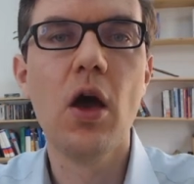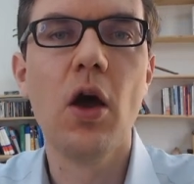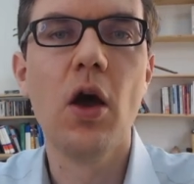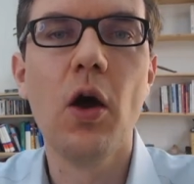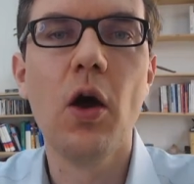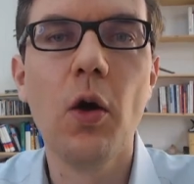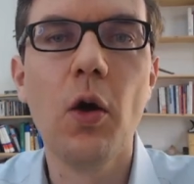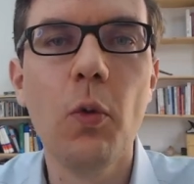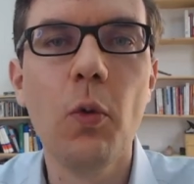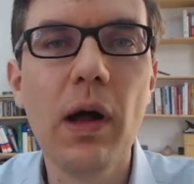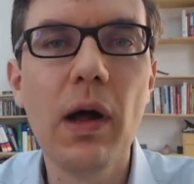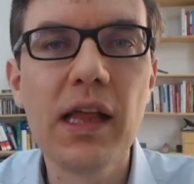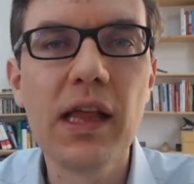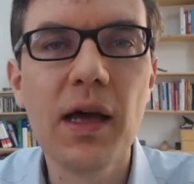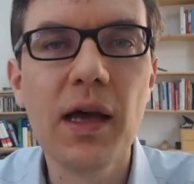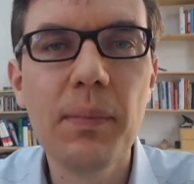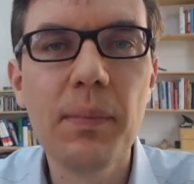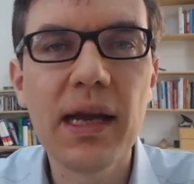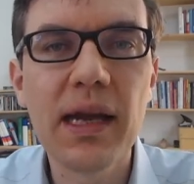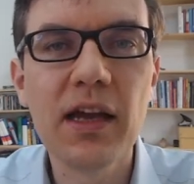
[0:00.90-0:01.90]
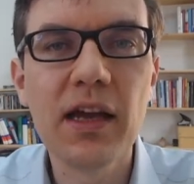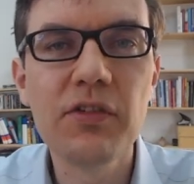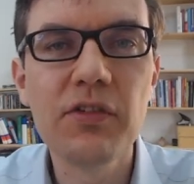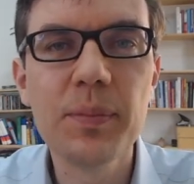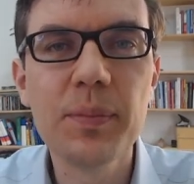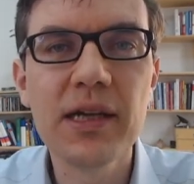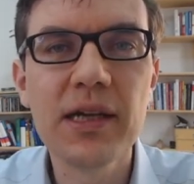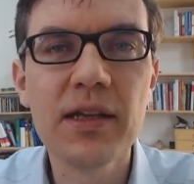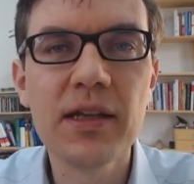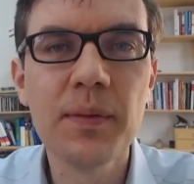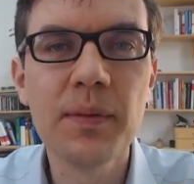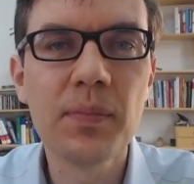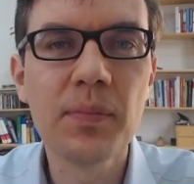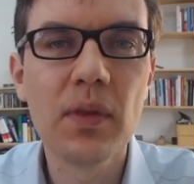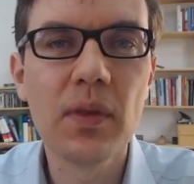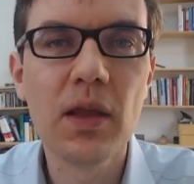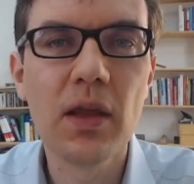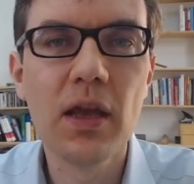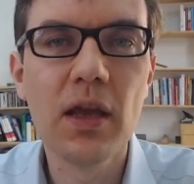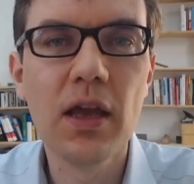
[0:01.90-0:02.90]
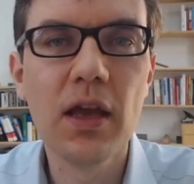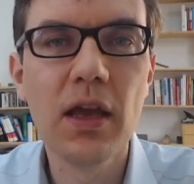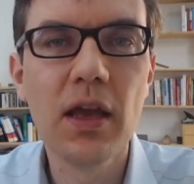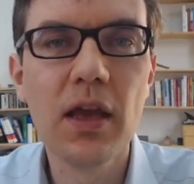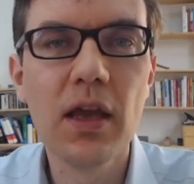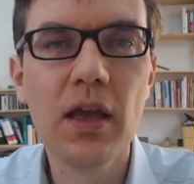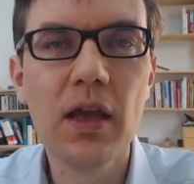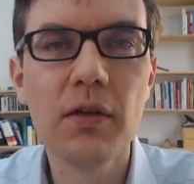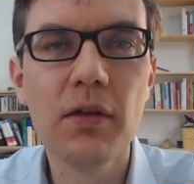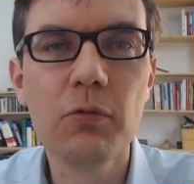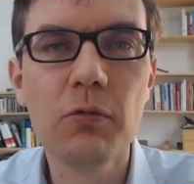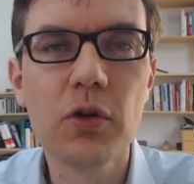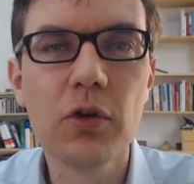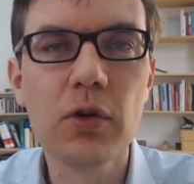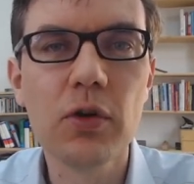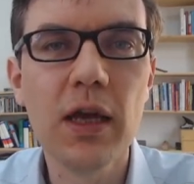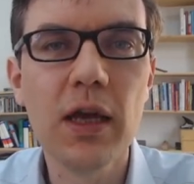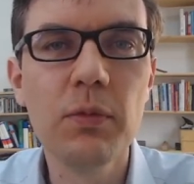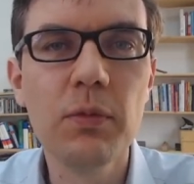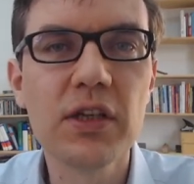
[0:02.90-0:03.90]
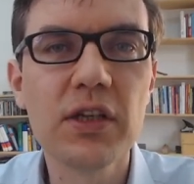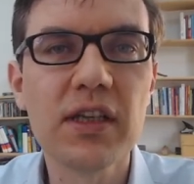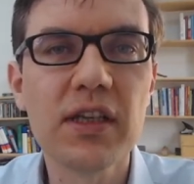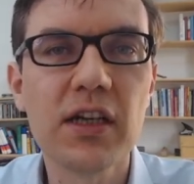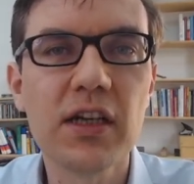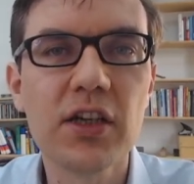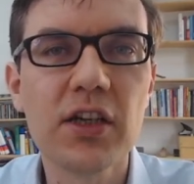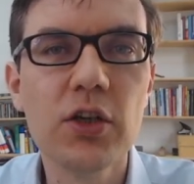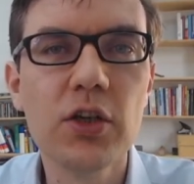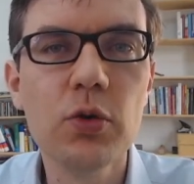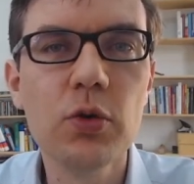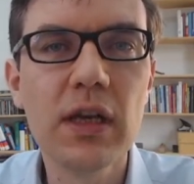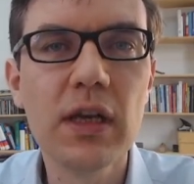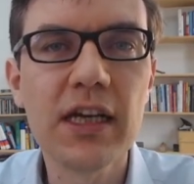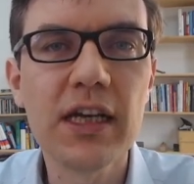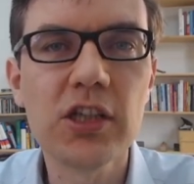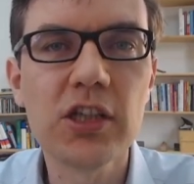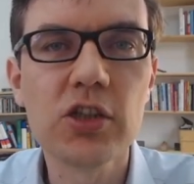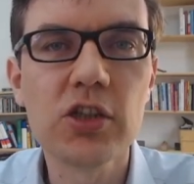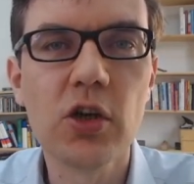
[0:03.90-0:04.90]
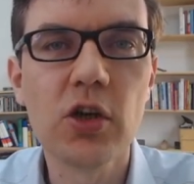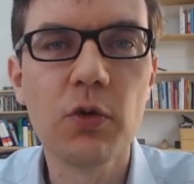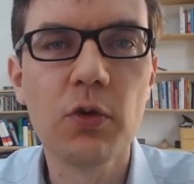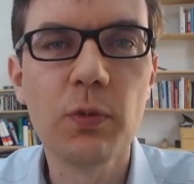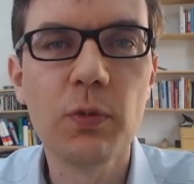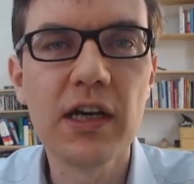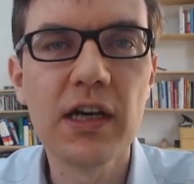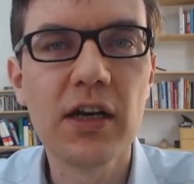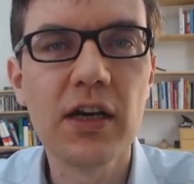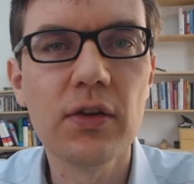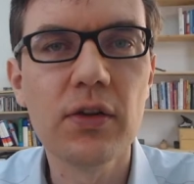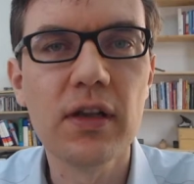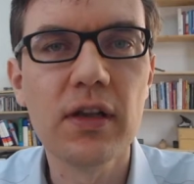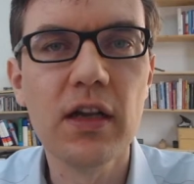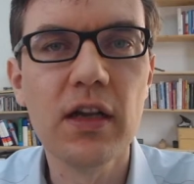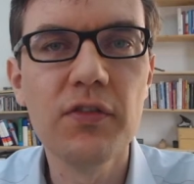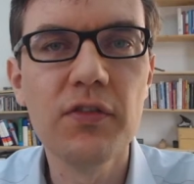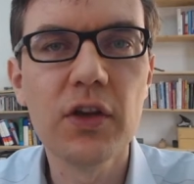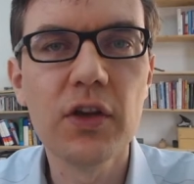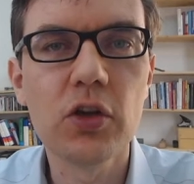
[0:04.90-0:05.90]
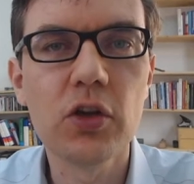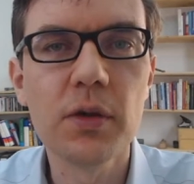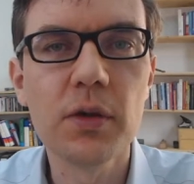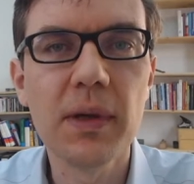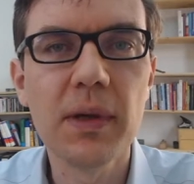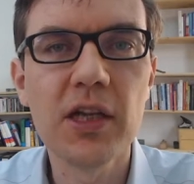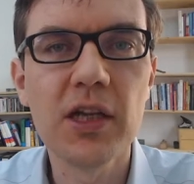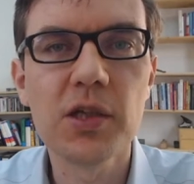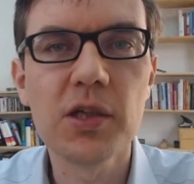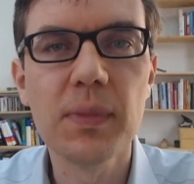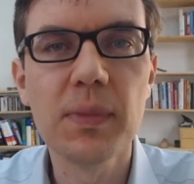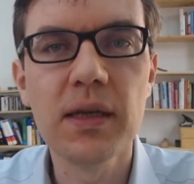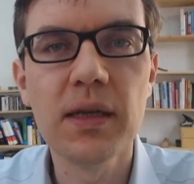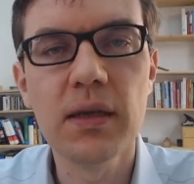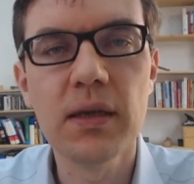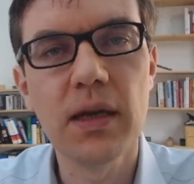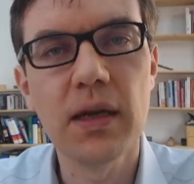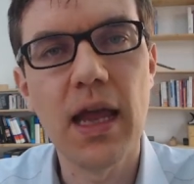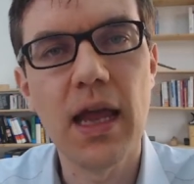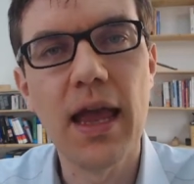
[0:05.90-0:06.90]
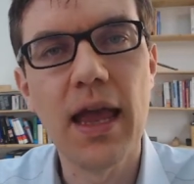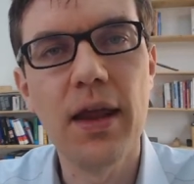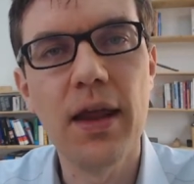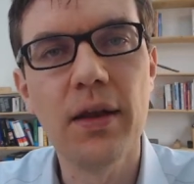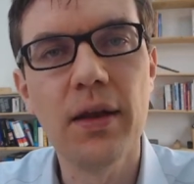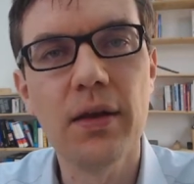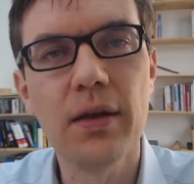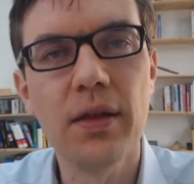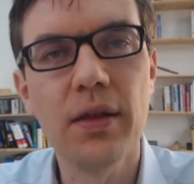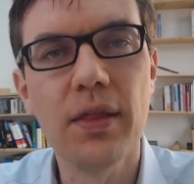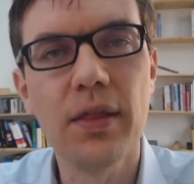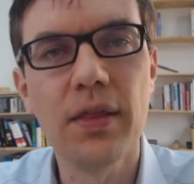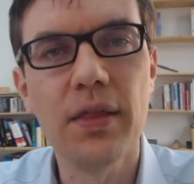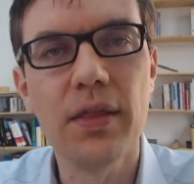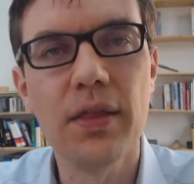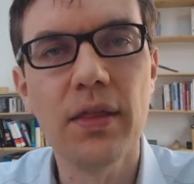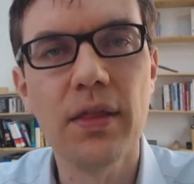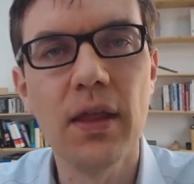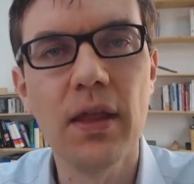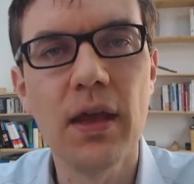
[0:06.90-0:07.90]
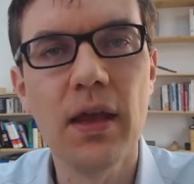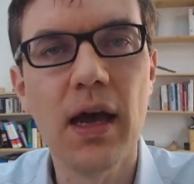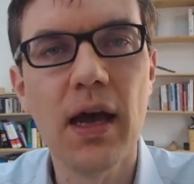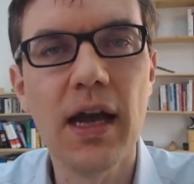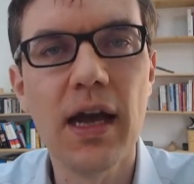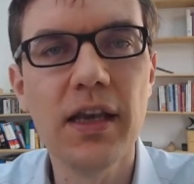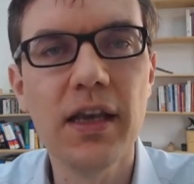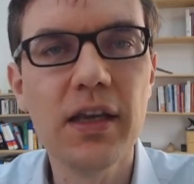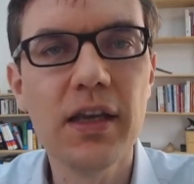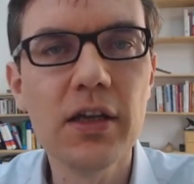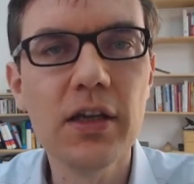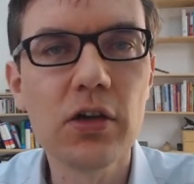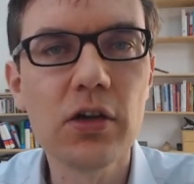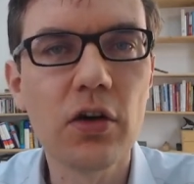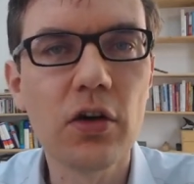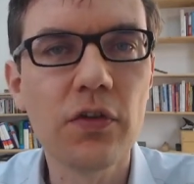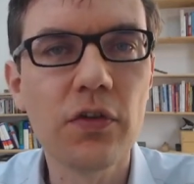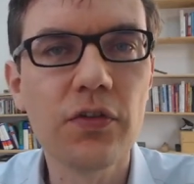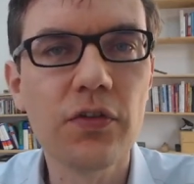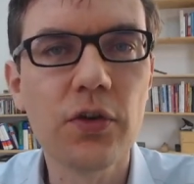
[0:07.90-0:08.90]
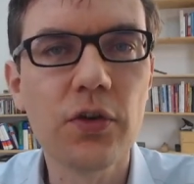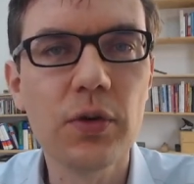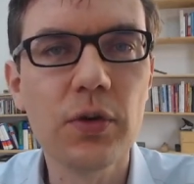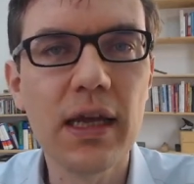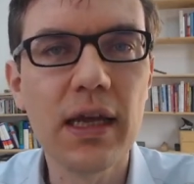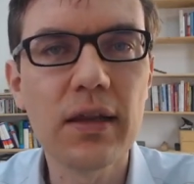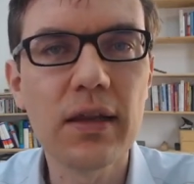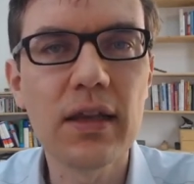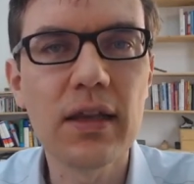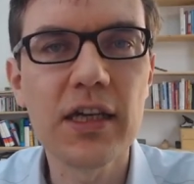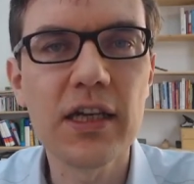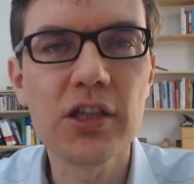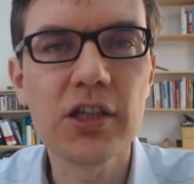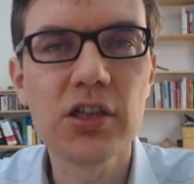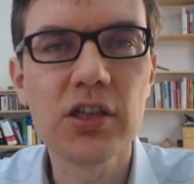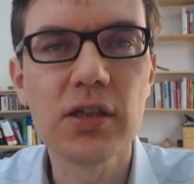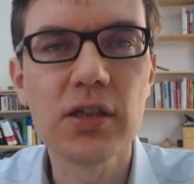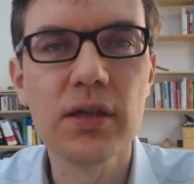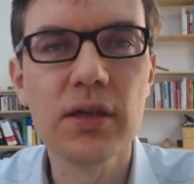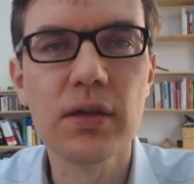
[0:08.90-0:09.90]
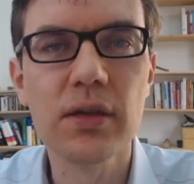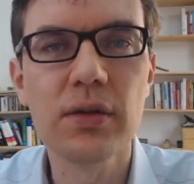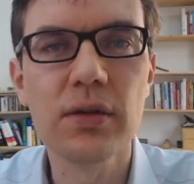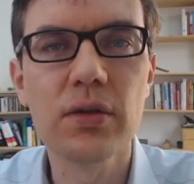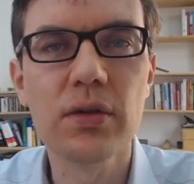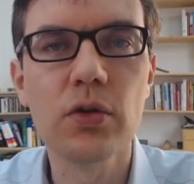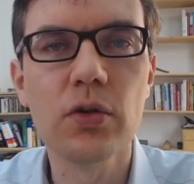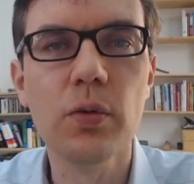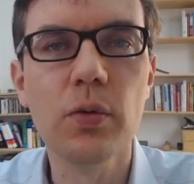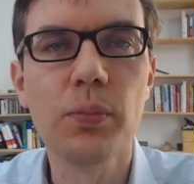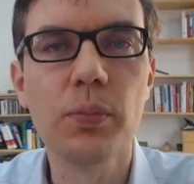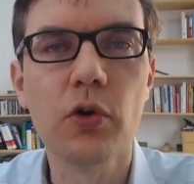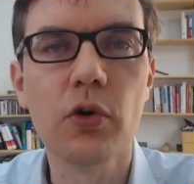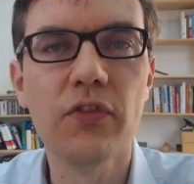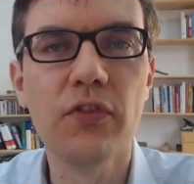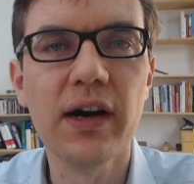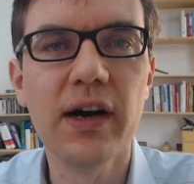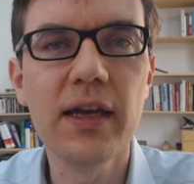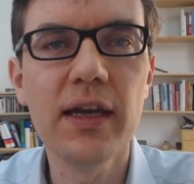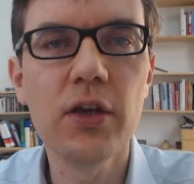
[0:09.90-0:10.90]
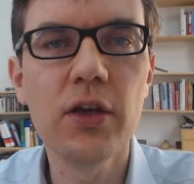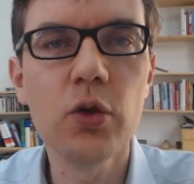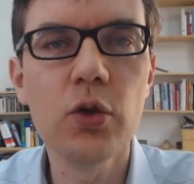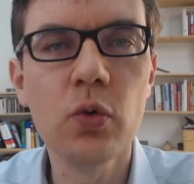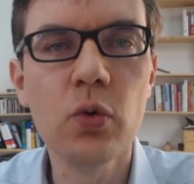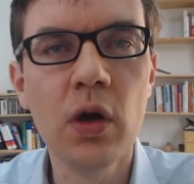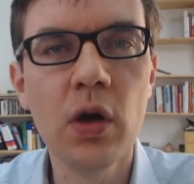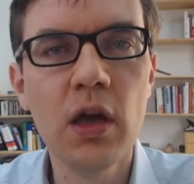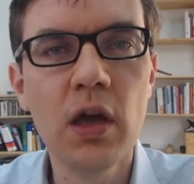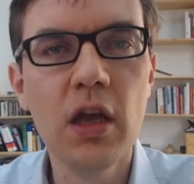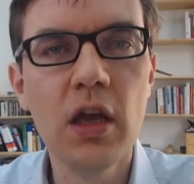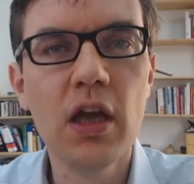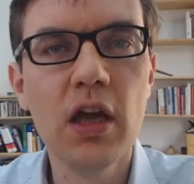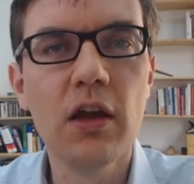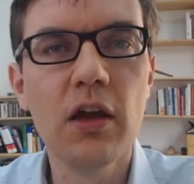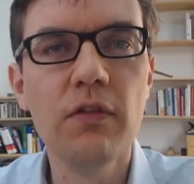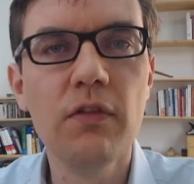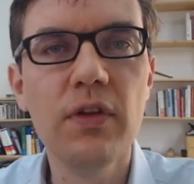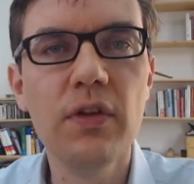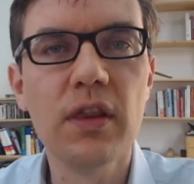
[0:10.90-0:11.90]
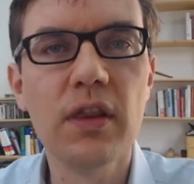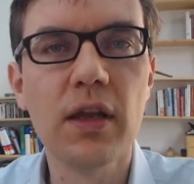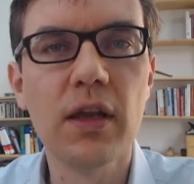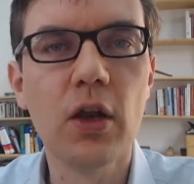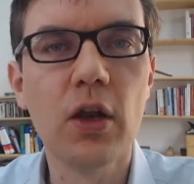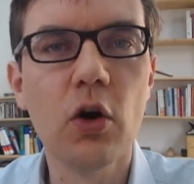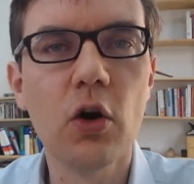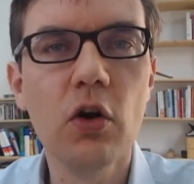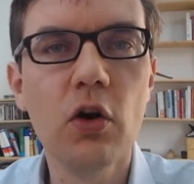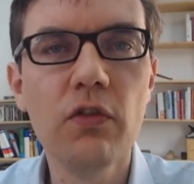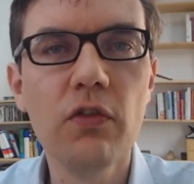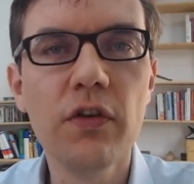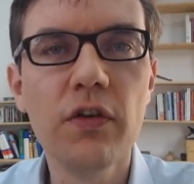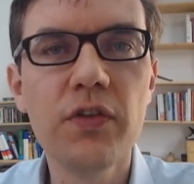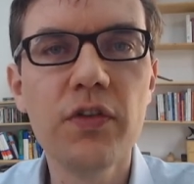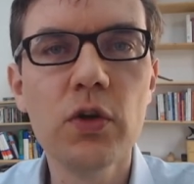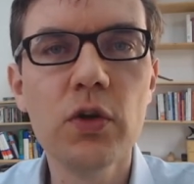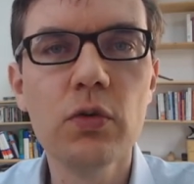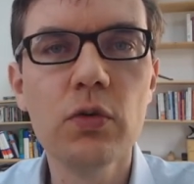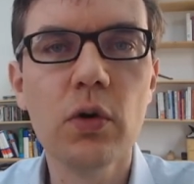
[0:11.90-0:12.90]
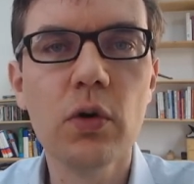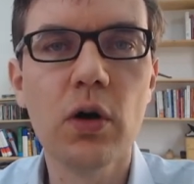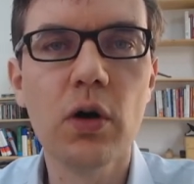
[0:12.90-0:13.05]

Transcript: Welcome back, everybody. Today we start a new lecture on warehouse and inventory management, and the idea of today's lecture is to provide you with an overview